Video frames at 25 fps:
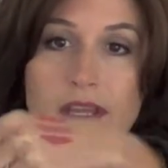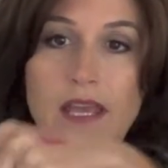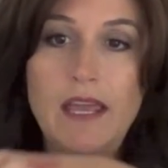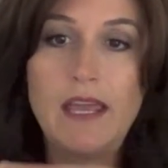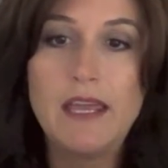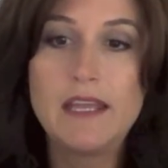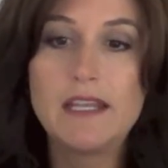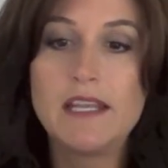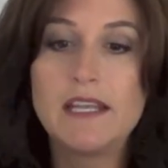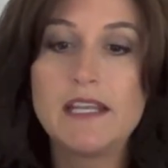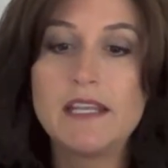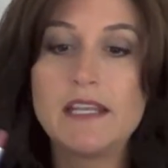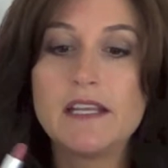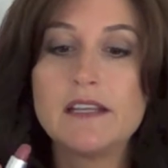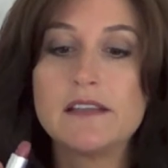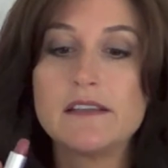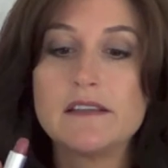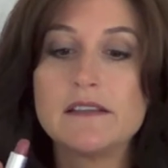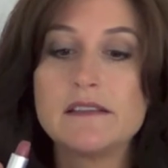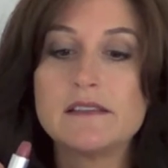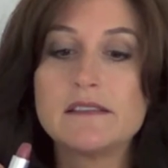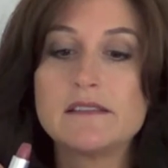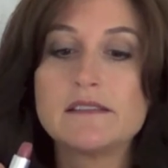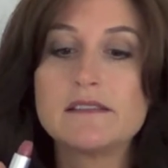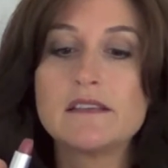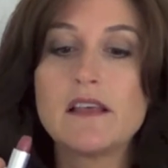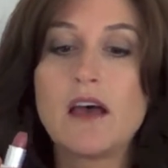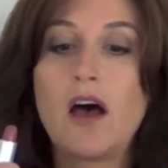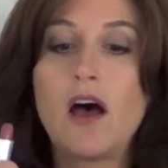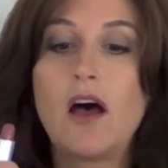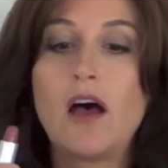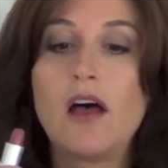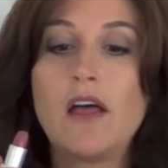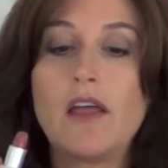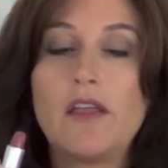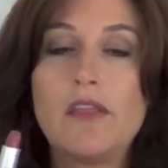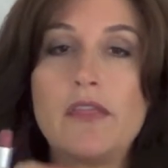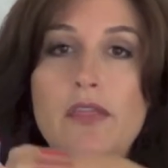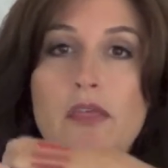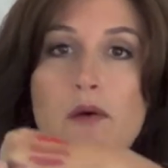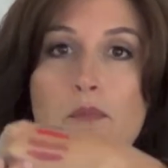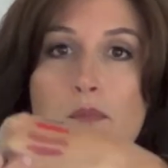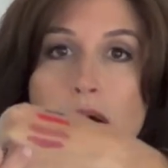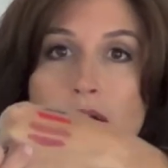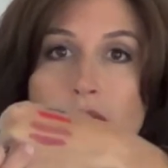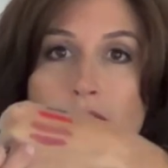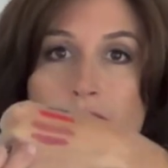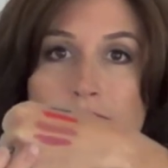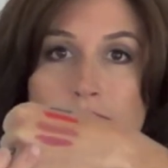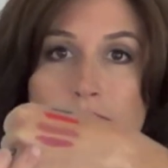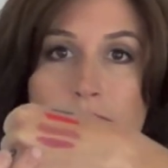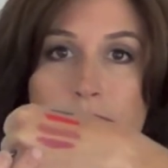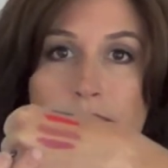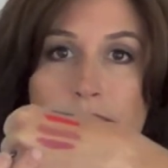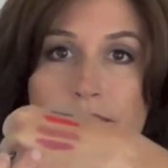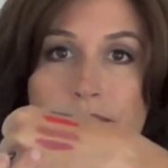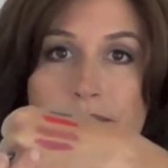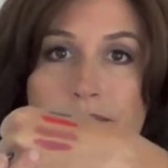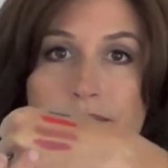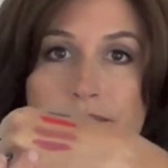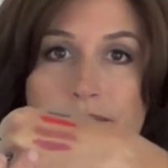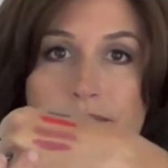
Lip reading: And it is on the bottom.